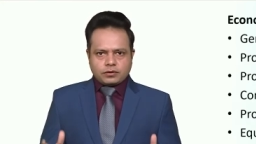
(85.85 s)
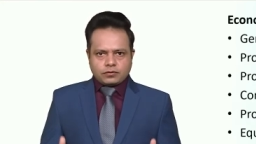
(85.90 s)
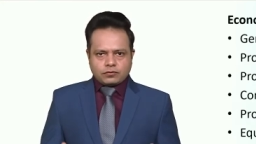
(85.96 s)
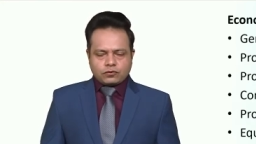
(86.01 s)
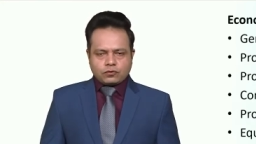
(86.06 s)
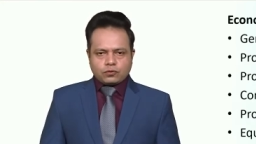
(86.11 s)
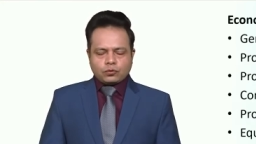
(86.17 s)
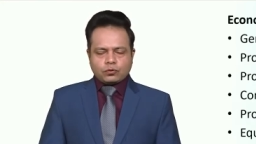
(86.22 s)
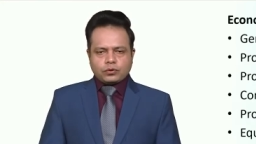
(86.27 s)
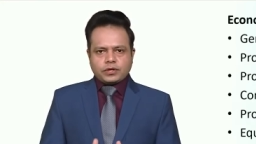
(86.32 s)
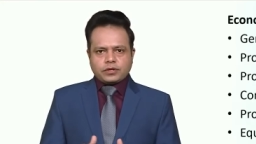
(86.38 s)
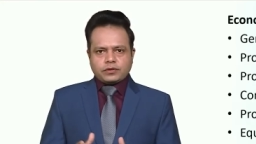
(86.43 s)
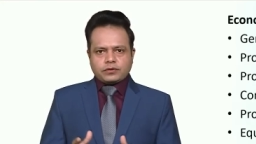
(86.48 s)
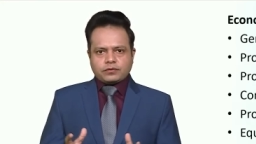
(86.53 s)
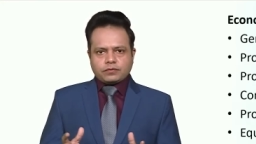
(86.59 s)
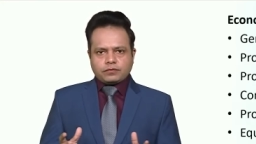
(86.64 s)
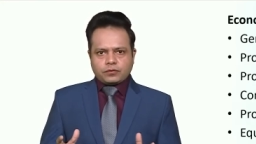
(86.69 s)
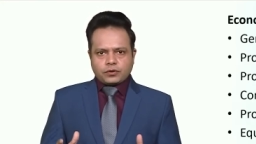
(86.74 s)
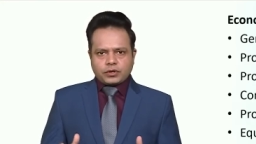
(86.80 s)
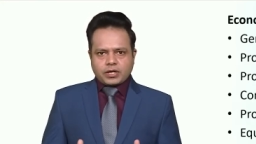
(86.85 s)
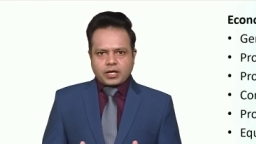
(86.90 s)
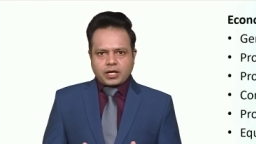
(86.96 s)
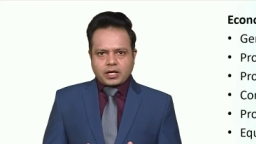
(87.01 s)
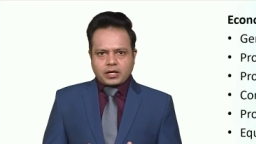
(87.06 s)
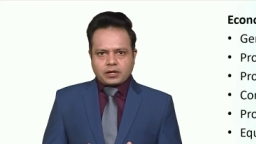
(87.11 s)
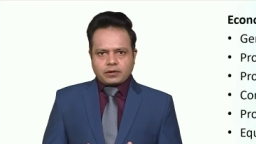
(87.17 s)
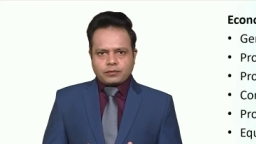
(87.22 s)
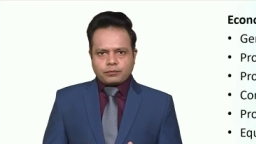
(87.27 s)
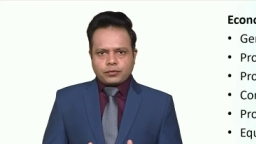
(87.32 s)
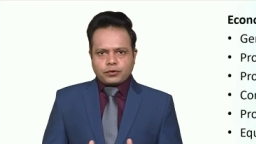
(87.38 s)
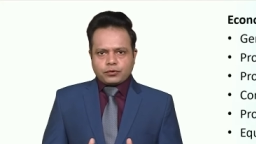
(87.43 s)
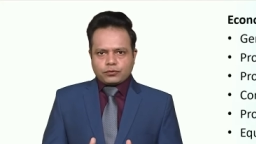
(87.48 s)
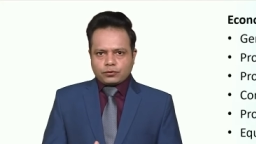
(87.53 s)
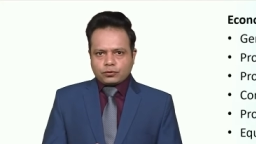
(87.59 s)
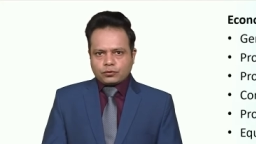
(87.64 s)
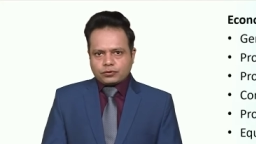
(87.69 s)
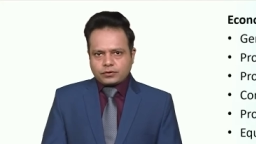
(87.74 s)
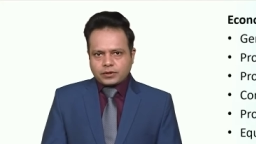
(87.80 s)
students we are
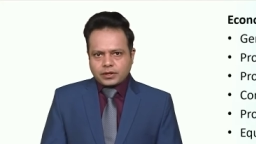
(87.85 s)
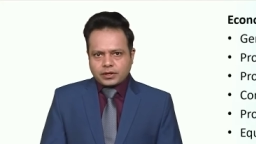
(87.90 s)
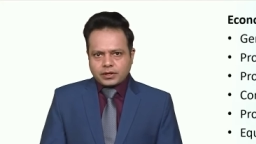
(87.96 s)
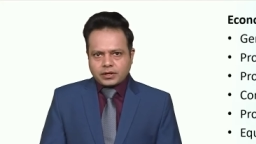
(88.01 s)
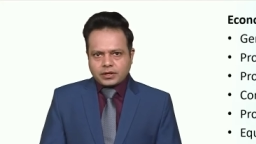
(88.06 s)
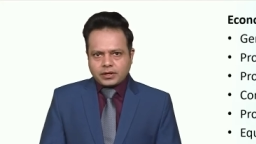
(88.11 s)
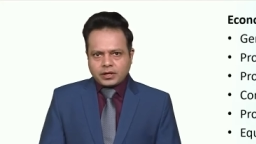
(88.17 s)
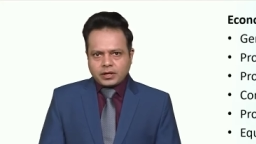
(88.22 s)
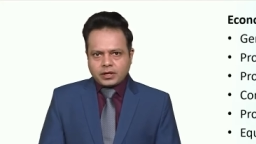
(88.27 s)
producing